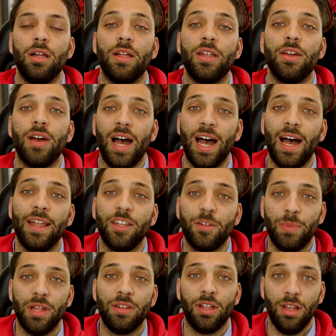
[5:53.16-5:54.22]
then your hand
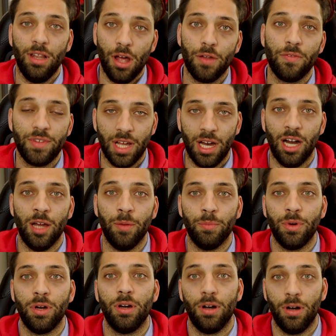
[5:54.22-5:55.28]
spent a lot of
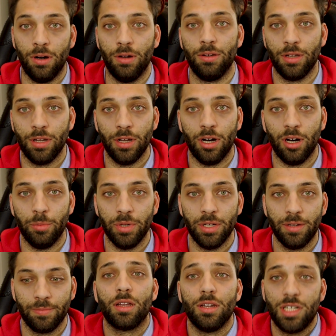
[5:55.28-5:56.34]
time on your knob.
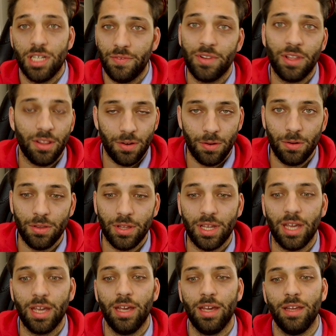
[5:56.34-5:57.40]
You're shifting through all the
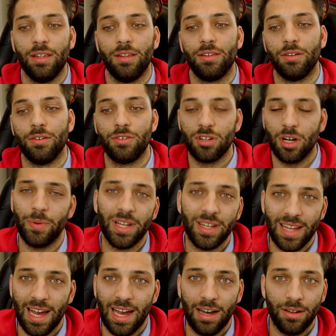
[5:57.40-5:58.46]
gears, you're dropping
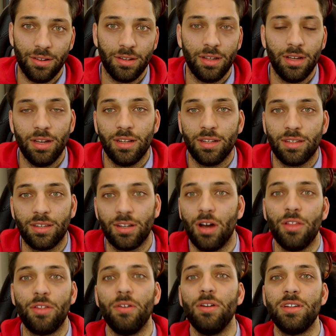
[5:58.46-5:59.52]
down to
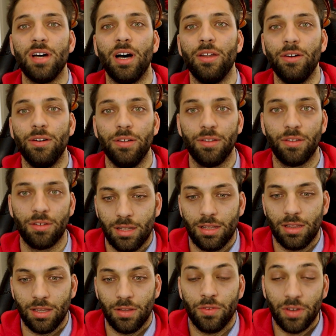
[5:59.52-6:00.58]
go through tunnels.
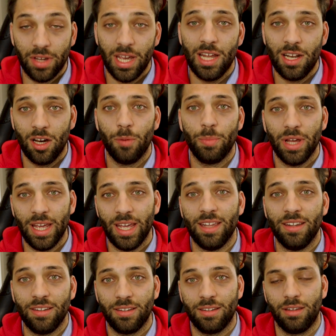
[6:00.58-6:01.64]
Your gear knob
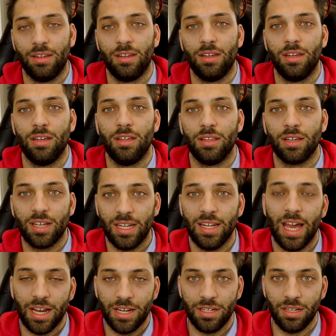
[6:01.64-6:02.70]
is the
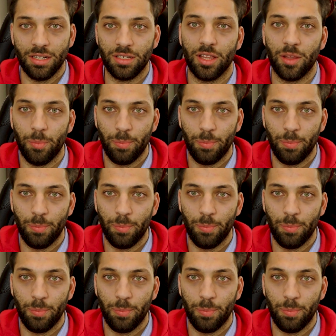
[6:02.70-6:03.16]
connection to the